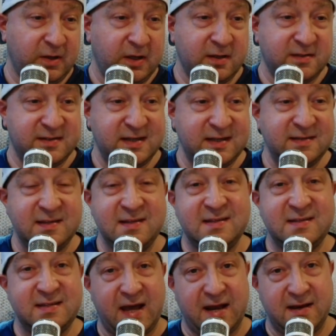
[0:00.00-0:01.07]
season
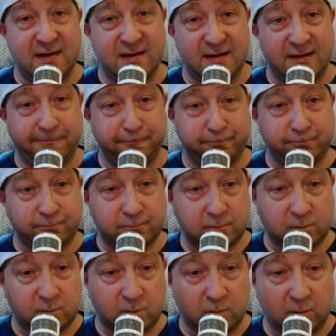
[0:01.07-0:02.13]
10,
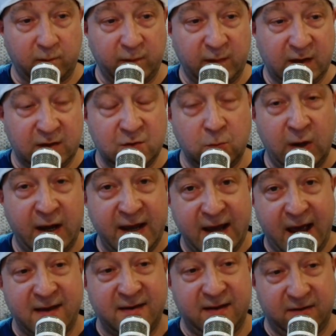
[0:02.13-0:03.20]
the way it
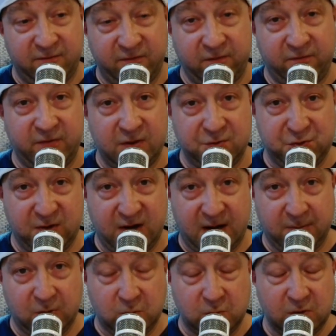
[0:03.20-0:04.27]
ended for
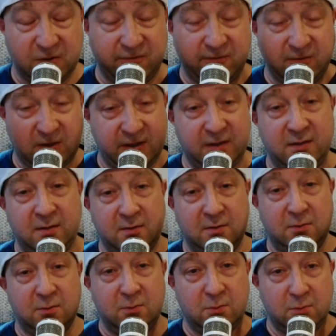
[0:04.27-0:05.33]
Futurama was fucking
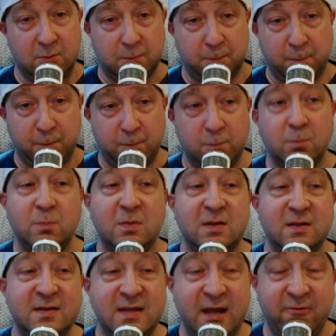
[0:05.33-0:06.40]

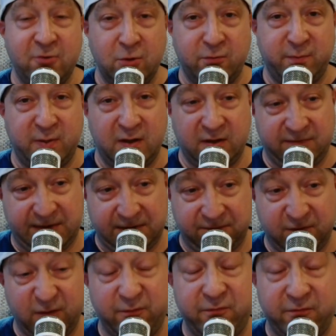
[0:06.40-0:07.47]
near enough perfect
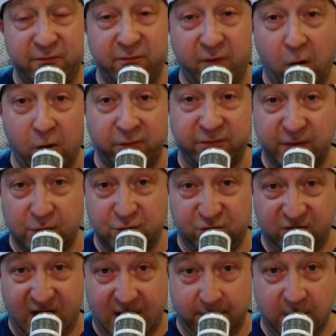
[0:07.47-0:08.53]
for
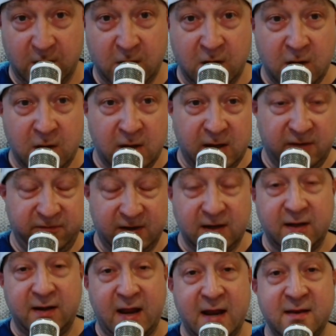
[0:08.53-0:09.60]
Futurama. If it
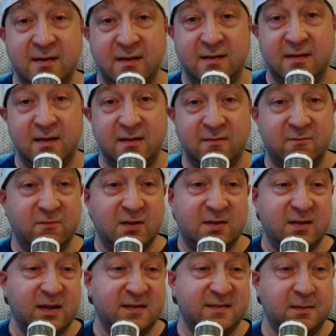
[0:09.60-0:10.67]
had ended
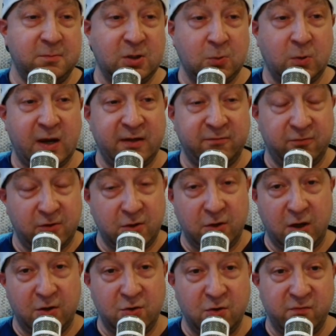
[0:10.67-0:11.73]
a similar way for
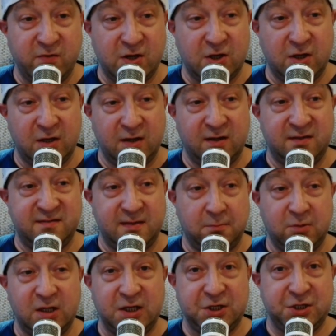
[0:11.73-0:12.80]
another
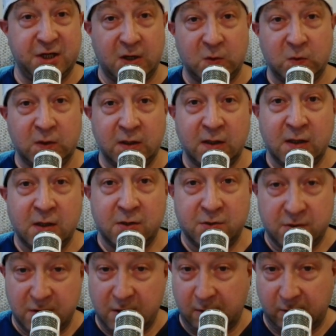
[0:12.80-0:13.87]
similar show,
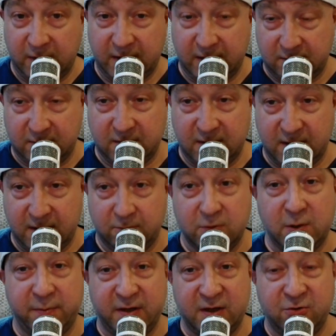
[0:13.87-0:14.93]
no, it would
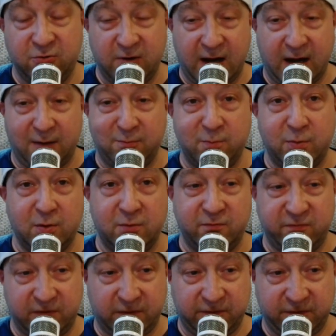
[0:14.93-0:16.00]
have been crap. But
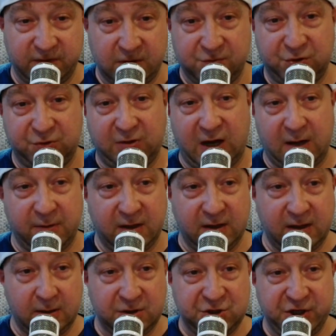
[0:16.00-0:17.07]
for
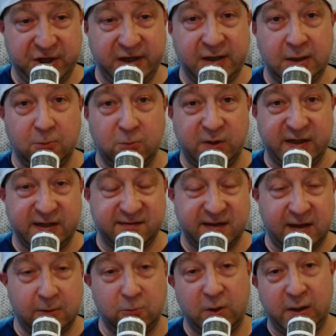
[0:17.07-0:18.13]
Futurama, a cheeky wink
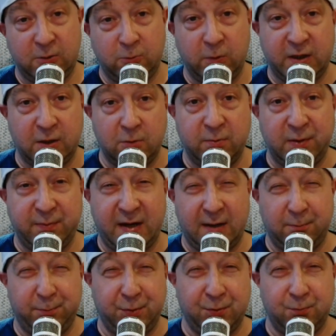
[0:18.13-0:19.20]
saying we could be back,
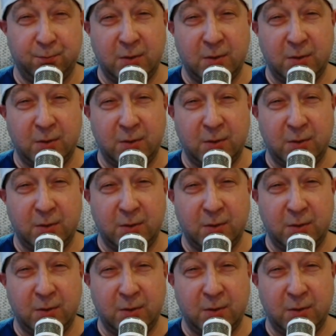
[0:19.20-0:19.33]
but